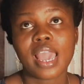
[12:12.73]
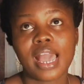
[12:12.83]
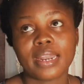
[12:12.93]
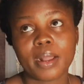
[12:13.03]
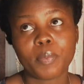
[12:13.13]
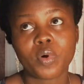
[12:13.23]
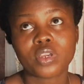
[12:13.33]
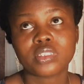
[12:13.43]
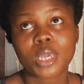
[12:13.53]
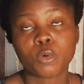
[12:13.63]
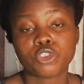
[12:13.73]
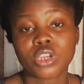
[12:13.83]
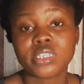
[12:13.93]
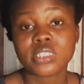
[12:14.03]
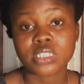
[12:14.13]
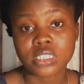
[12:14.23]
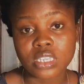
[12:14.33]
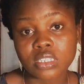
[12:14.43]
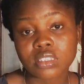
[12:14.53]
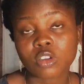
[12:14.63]
at that point I was trying to
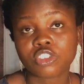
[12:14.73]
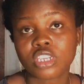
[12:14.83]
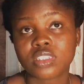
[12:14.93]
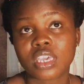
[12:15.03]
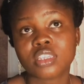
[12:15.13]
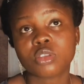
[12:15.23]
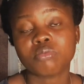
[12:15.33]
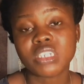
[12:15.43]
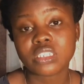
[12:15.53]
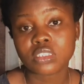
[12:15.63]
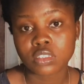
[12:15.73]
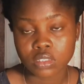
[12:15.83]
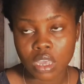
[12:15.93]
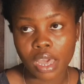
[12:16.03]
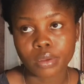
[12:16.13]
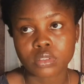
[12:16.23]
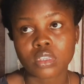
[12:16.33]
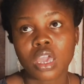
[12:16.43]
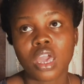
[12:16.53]
knit, I was trying to get some knitting styles,